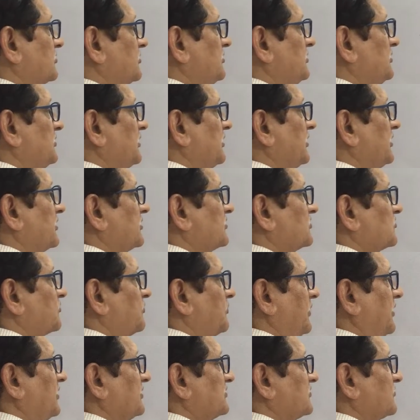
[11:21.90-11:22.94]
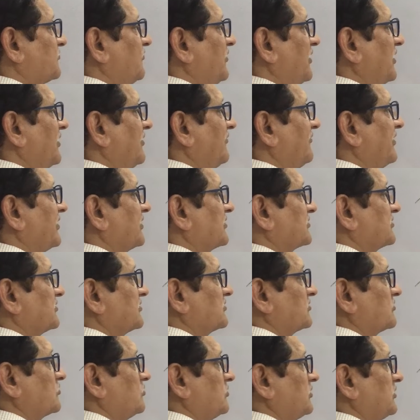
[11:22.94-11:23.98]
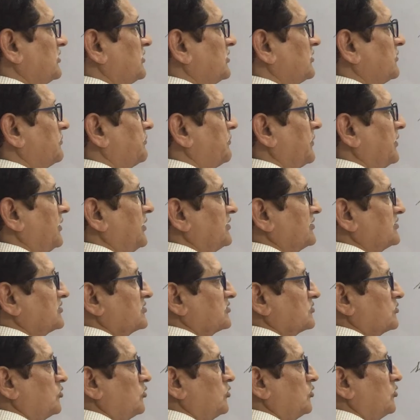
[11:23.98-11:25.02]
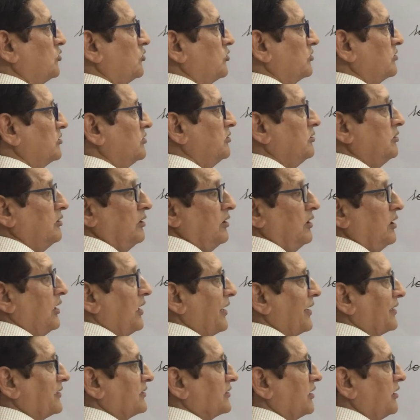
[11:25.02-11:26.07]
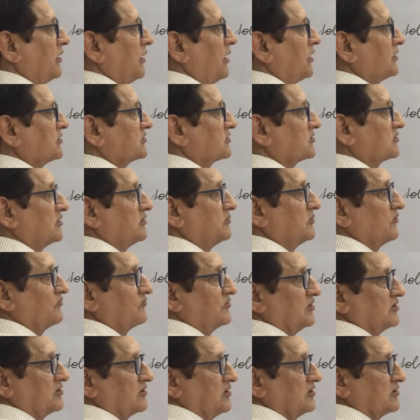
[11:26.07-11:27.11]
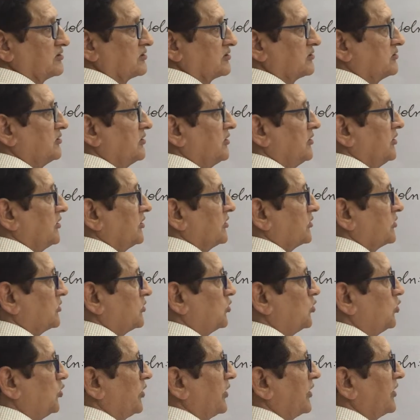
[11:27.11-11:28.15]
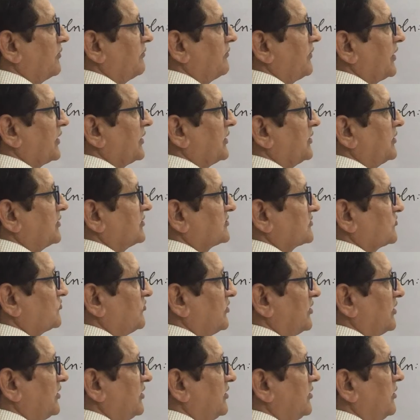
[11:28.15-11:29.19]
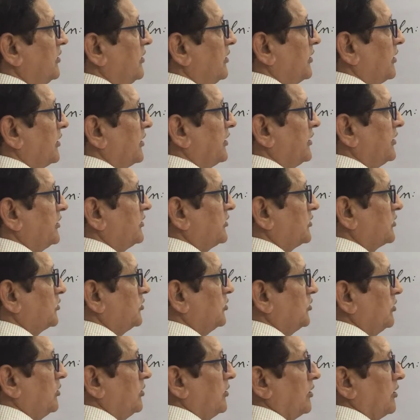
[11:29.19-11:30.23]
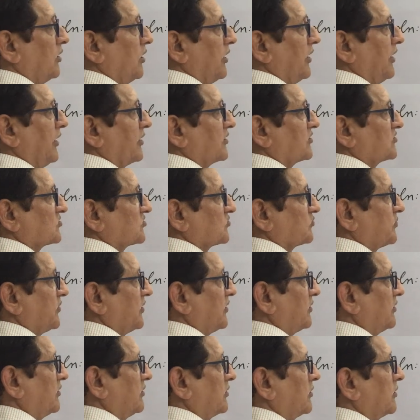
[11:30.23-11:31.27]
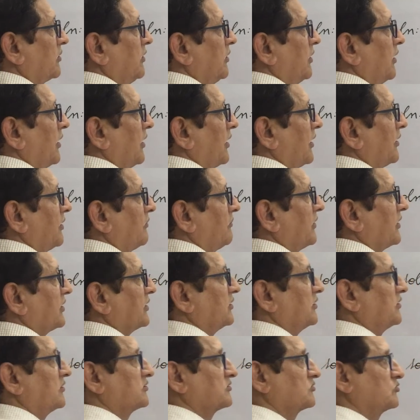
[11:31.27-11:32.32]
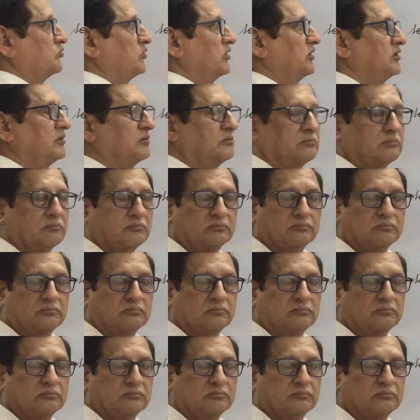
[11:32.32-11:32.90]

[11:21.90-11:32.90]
3x plus 5x square plus so on, and the last term of this is 2n minus 1 into x power n minus 1.